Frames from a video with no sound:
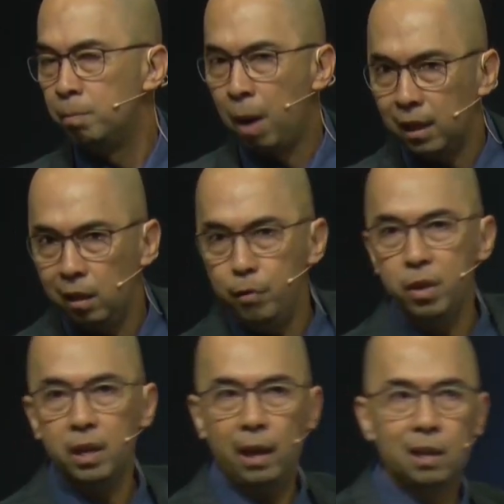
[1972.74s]
by
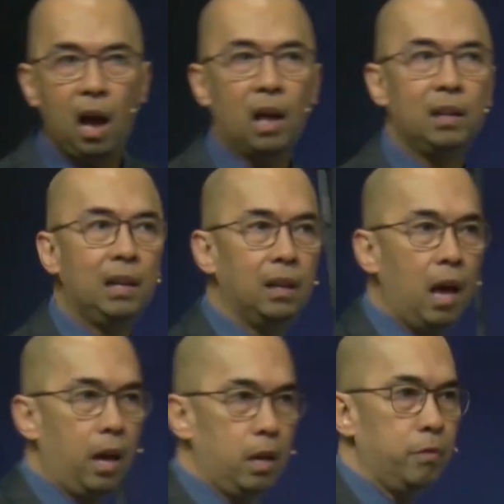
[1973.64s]
living a godly
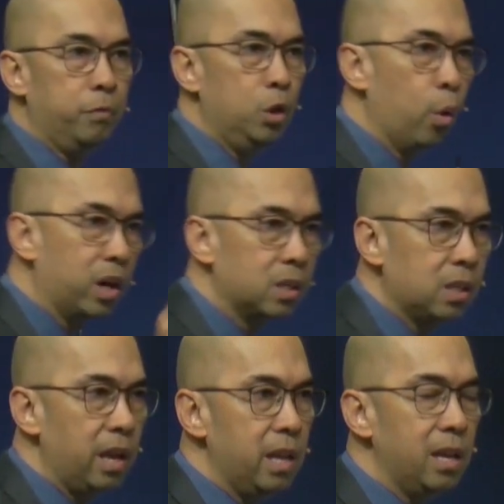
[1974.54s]
life, you are
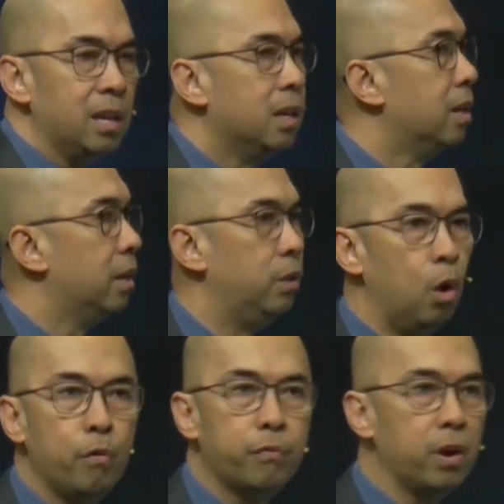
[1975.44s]
saying,
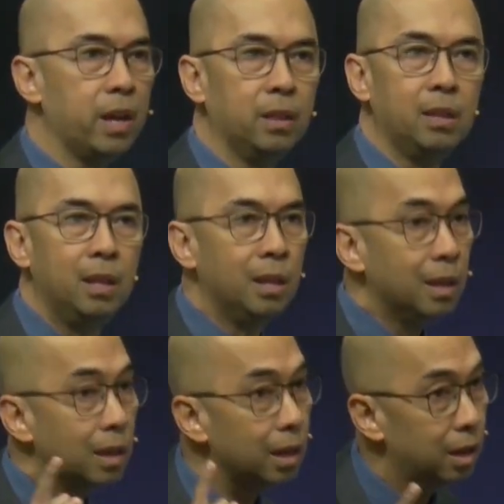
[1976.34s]
no friend,
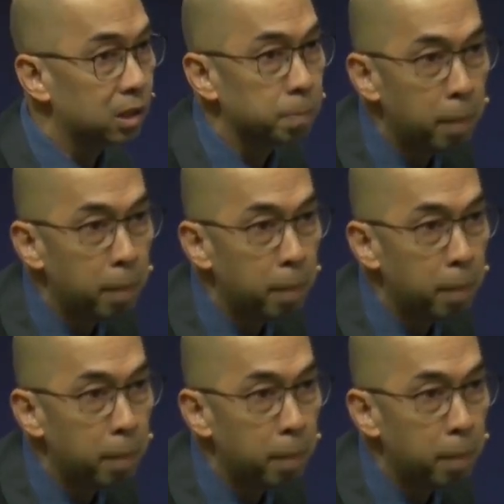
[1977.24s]
it is